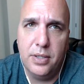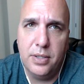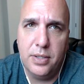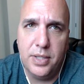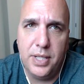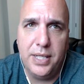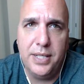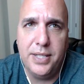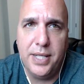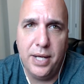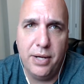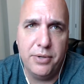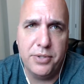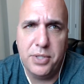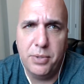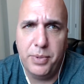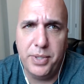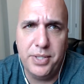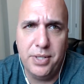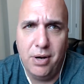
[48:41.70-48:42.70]
details that
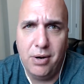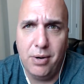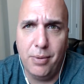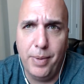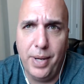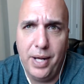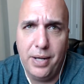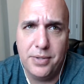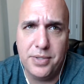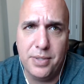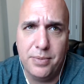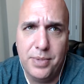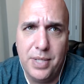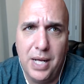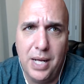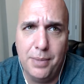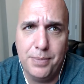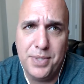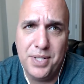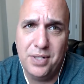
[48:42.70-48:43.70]
we talk about
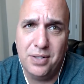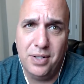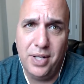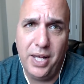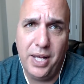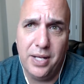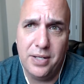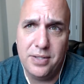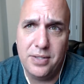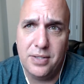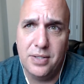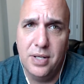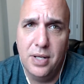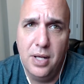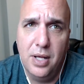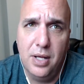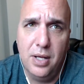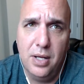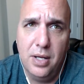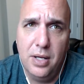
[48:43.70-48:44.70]
sometimes in links,
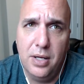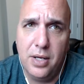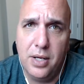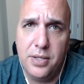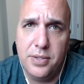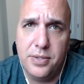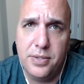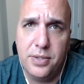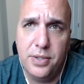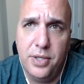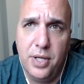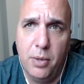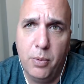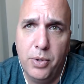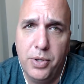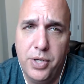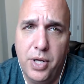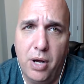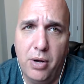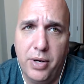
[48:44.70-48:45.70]
because we're
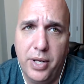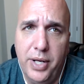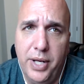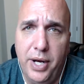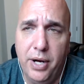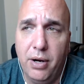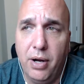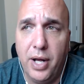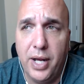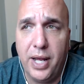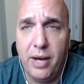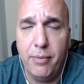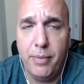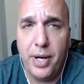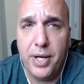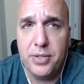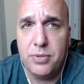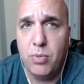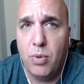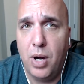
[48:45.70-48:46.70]
talking here like
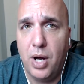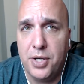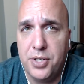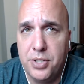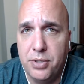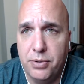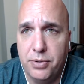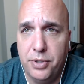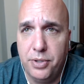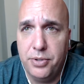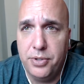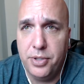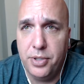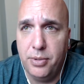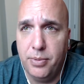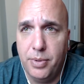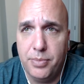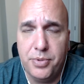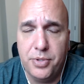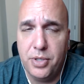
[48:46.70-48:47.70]
everybody's watching on
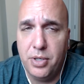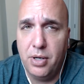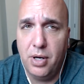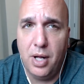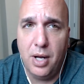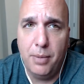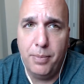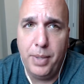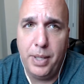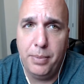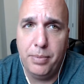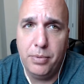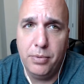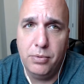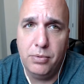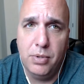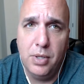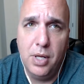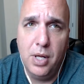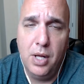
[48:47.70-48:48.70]
YouTube. I'm sure a lot of
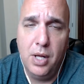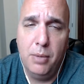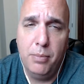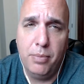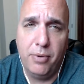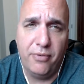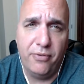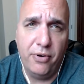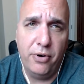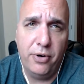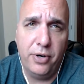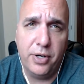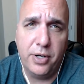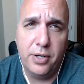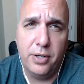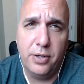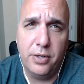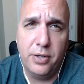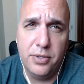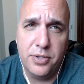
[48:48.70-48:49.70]
people prefer to
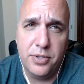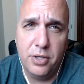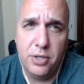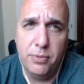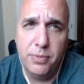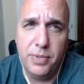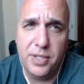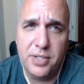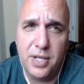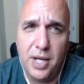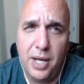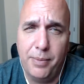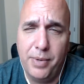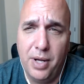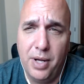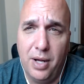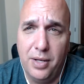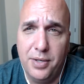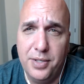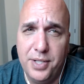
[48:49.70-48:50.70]
consume this type of
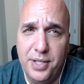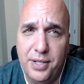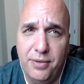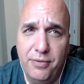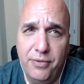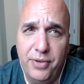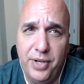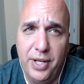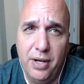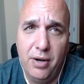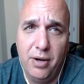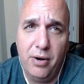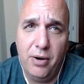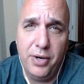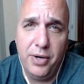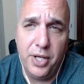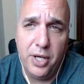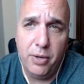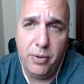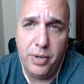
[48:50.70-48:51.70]
content via
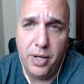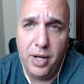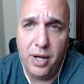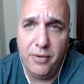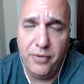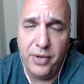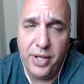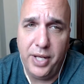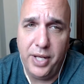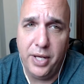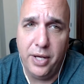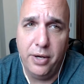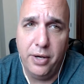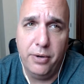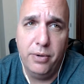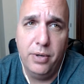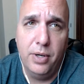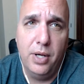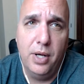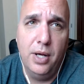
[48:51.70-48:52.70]
audio and not video,
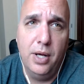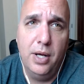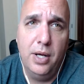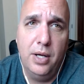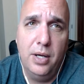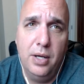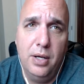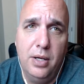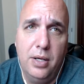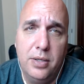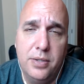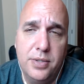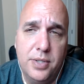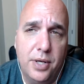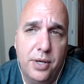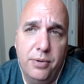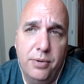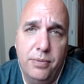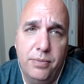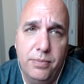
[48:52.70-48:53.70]

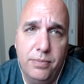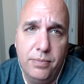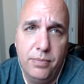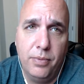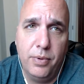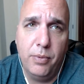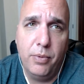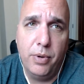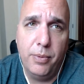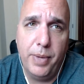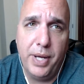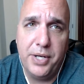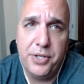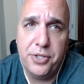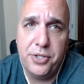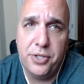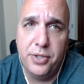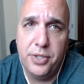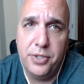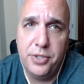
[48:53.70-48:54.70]
so we want to make
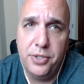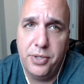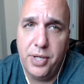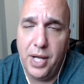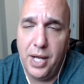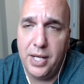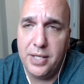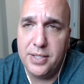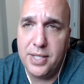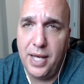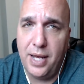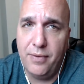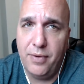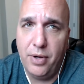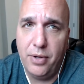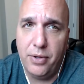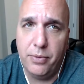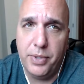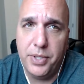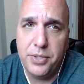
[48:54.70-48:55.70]
sure that you guys have
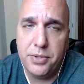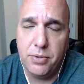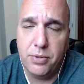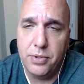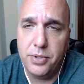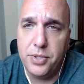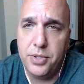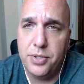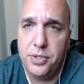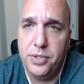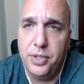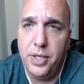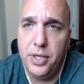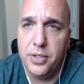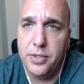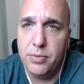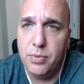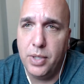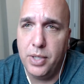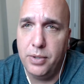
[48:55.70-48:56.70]
all the resources you need
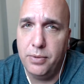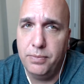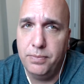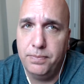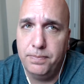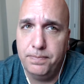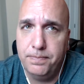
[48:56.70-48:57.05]
as well.